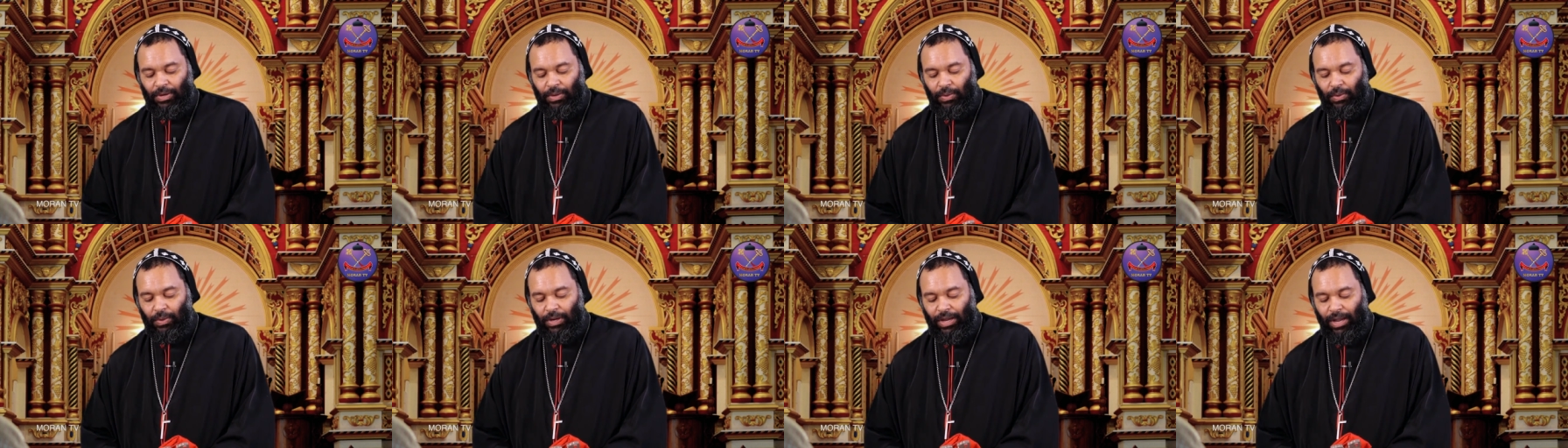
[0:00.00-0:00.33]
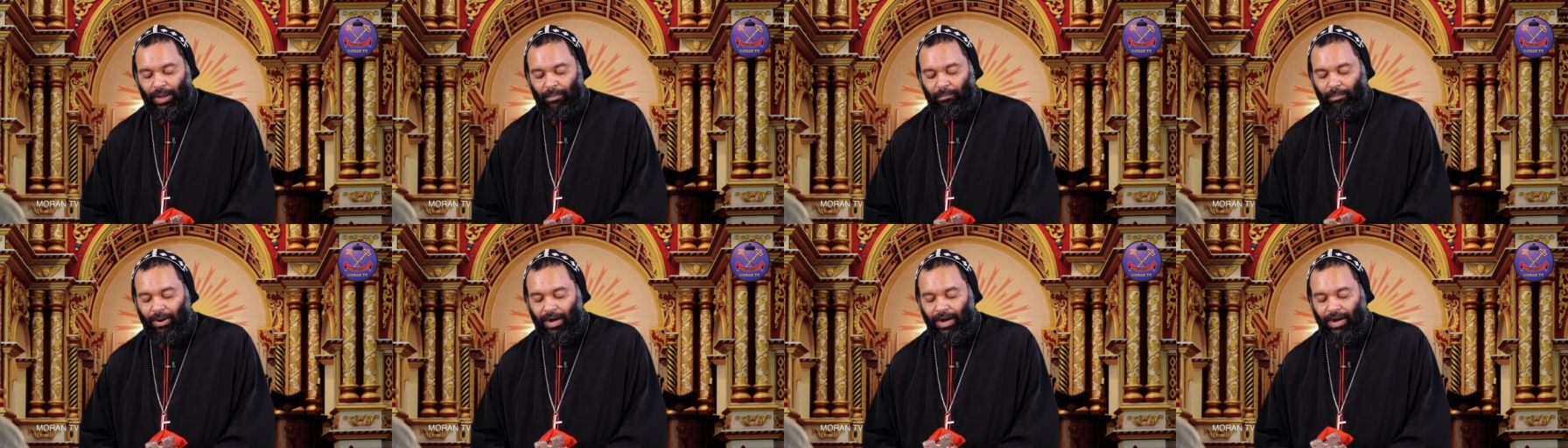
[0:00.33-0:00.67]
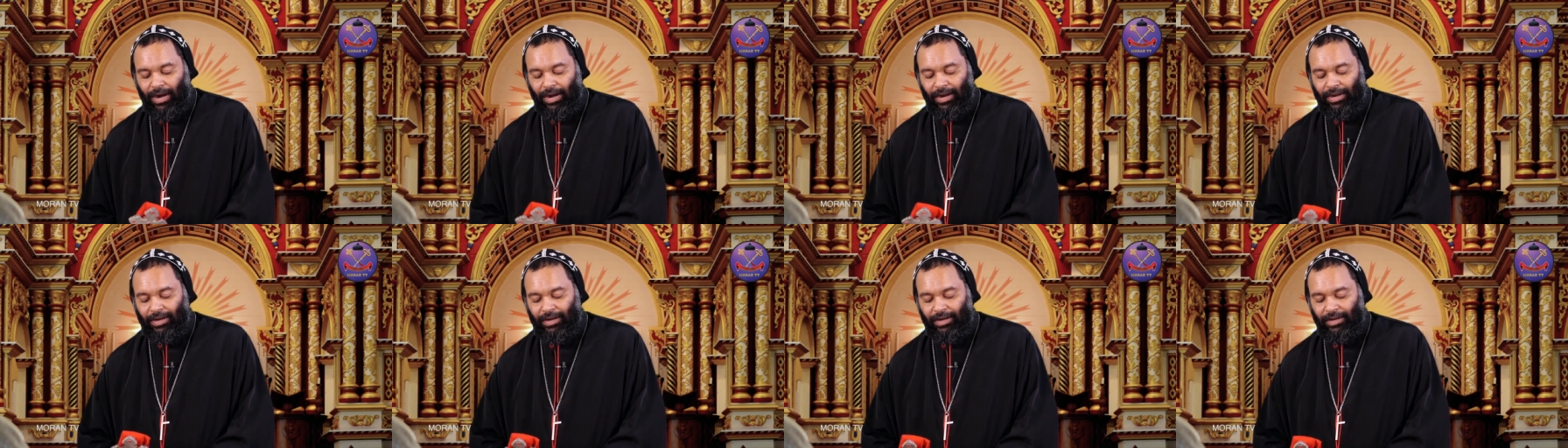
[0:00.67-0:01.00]
who
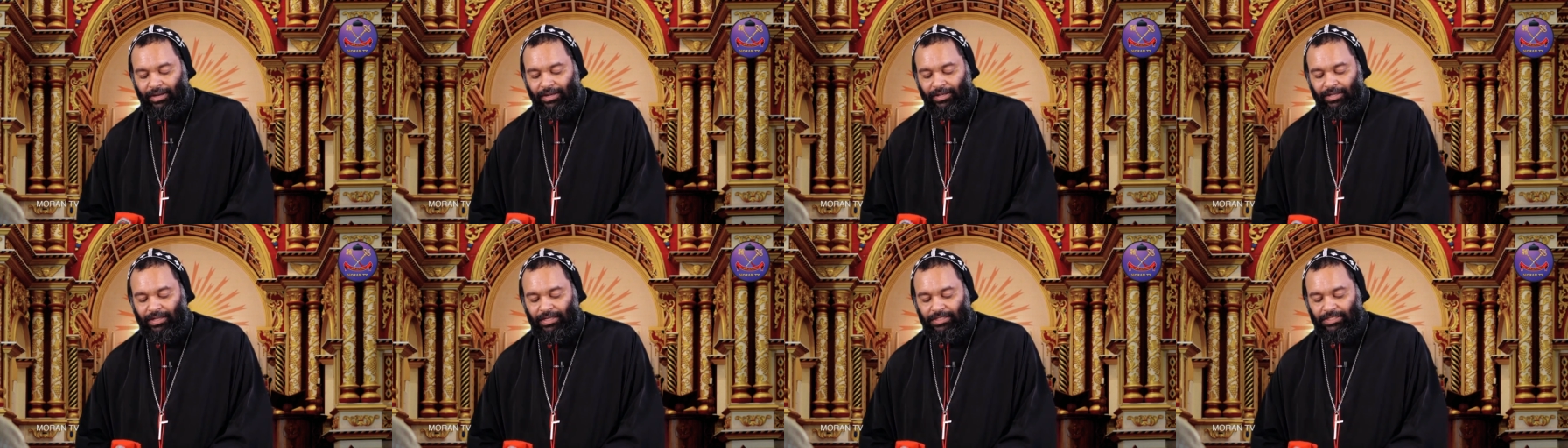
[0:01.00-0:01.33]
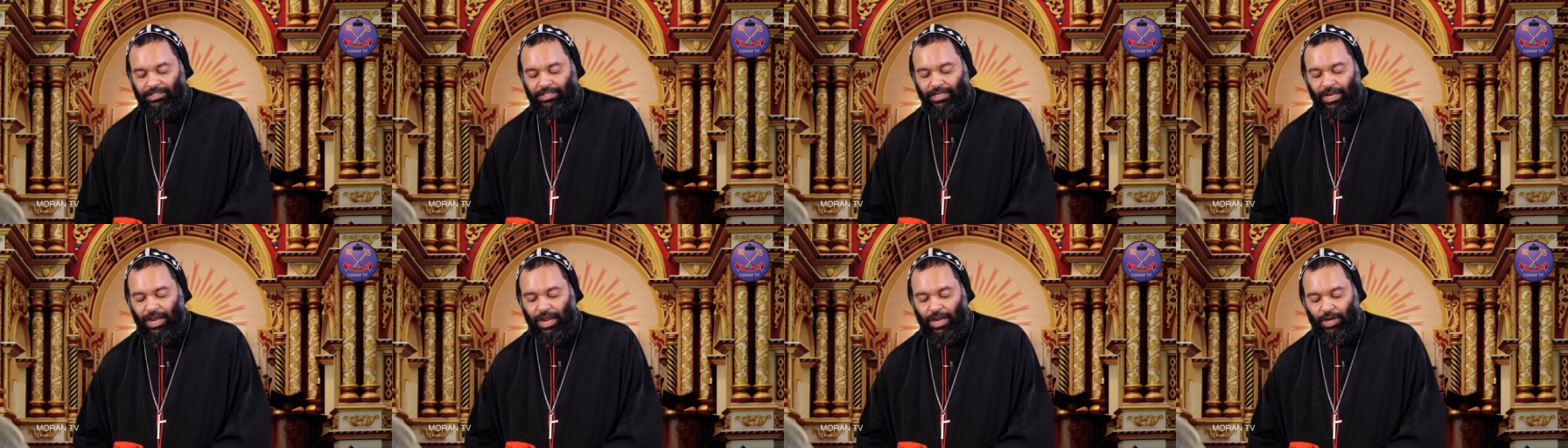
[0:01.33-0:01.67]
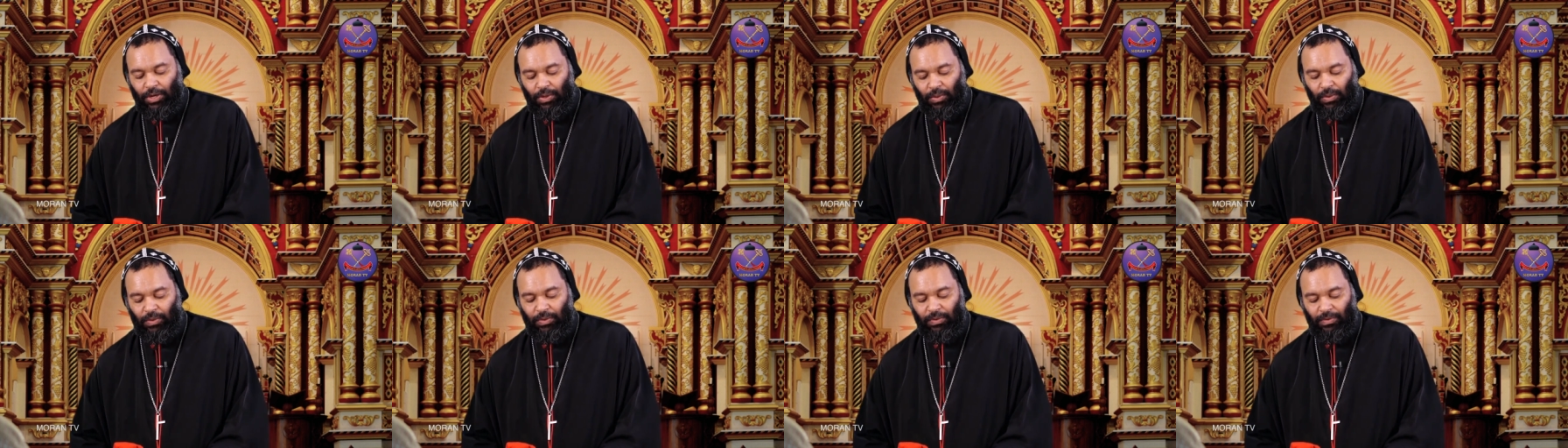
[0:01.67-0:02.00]
abide in the
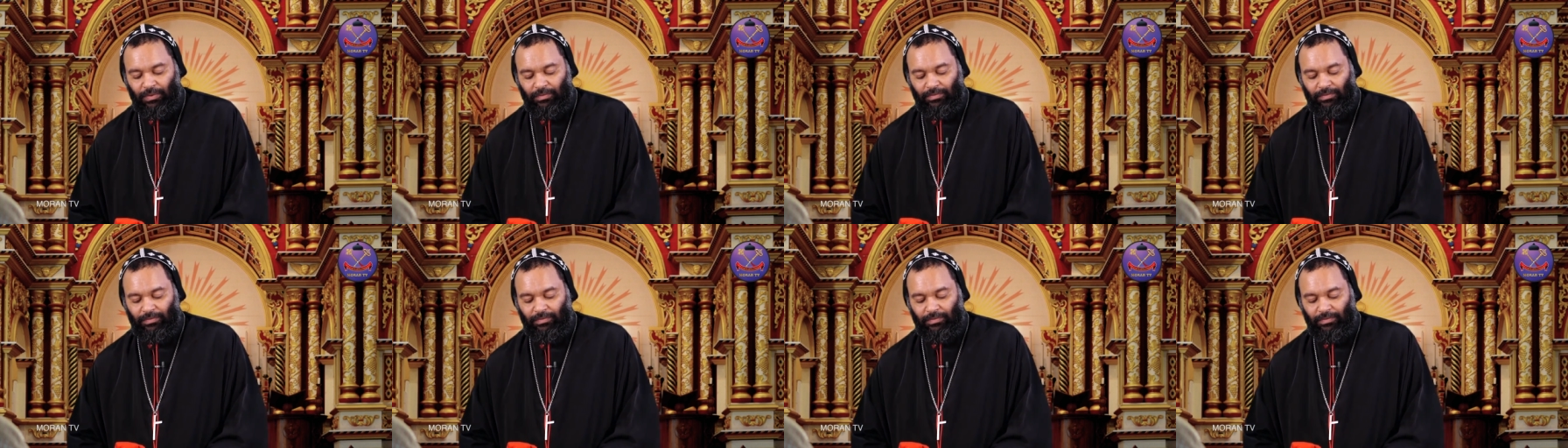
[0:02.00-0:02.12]
shadow